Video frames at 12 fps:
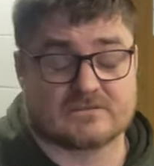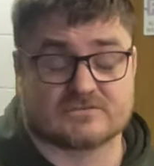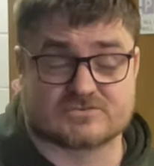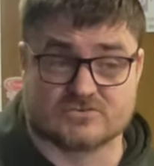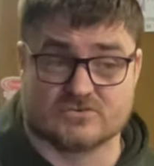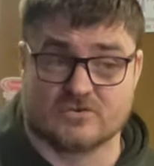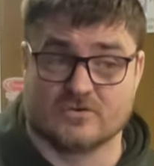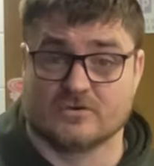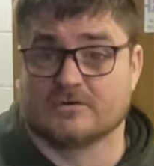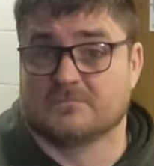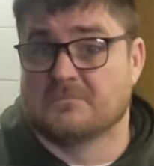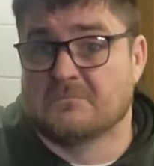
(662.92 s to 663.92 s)

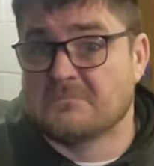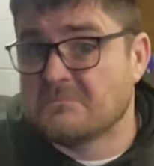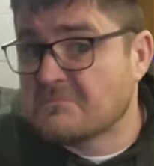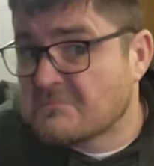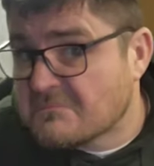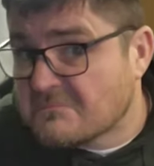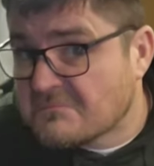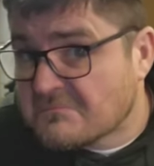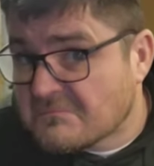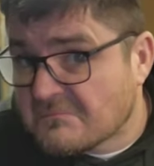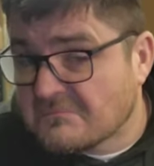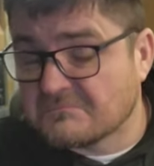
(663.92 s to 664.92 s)
so,
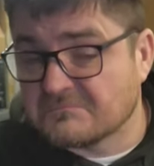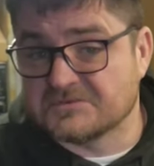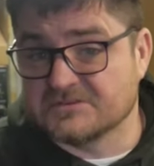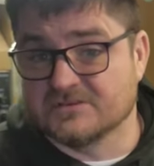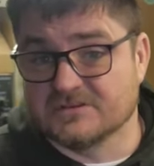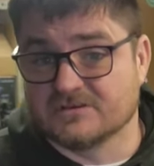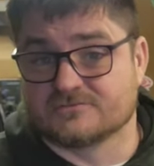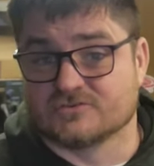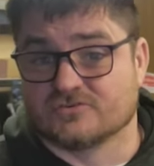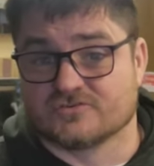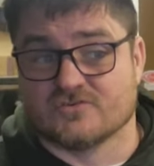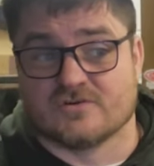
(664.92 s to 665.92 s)
you know,
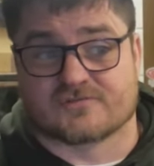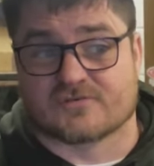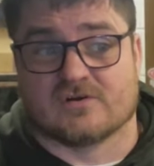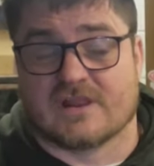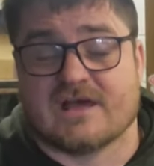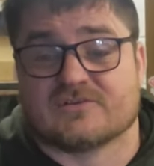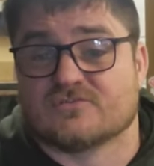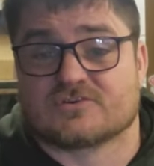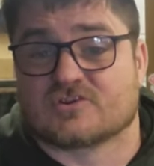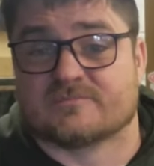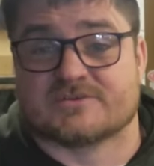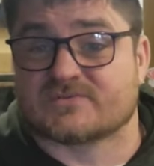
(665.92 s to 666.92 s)
don't know. For all I know,
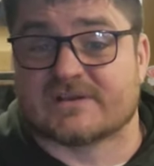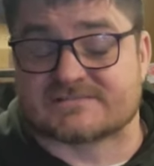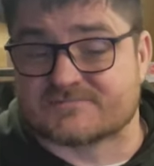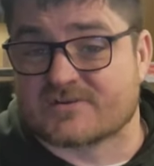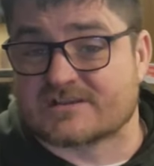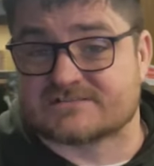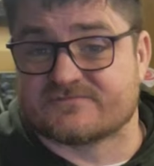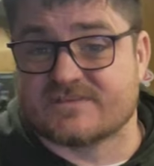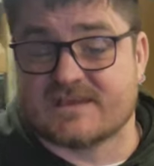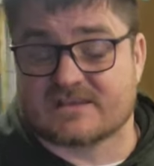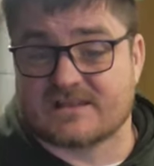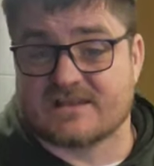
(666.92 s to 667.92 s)
it could be twice the price of the
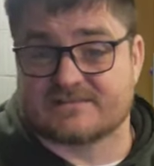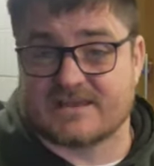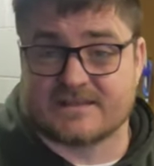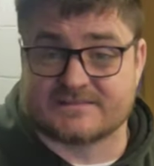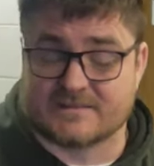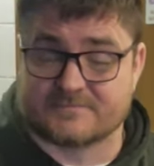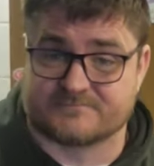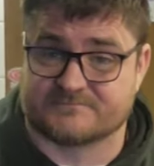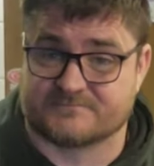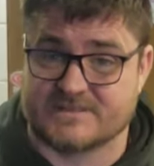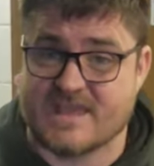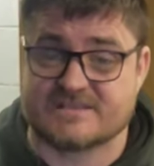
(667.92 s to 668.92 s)
vehicle. I, I had that
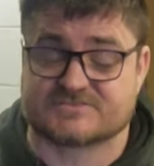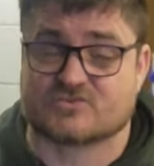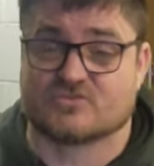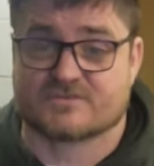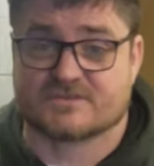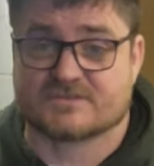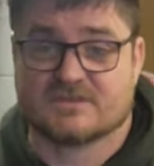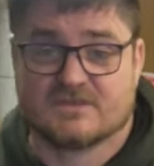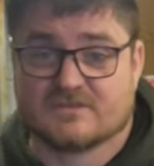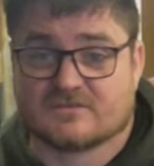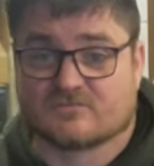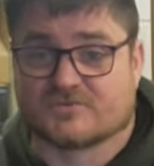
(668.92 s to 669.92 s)
years ago with a
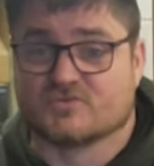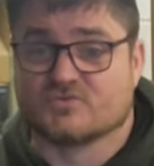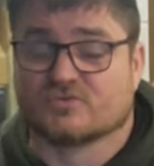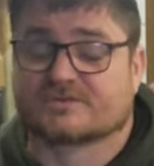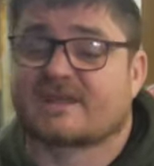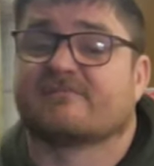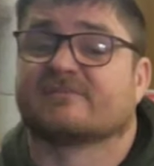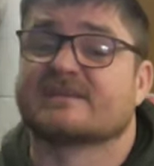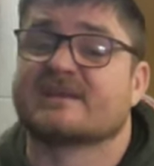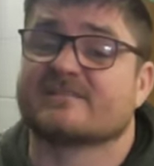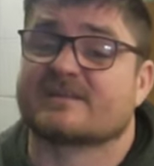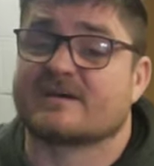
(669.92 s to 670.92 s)
with an old
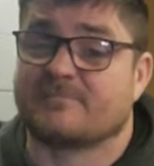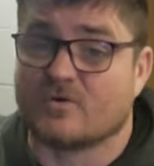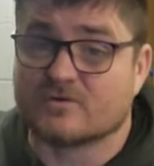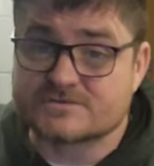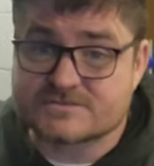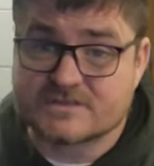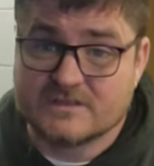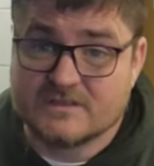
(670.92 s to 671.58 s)
Cavalier that I bought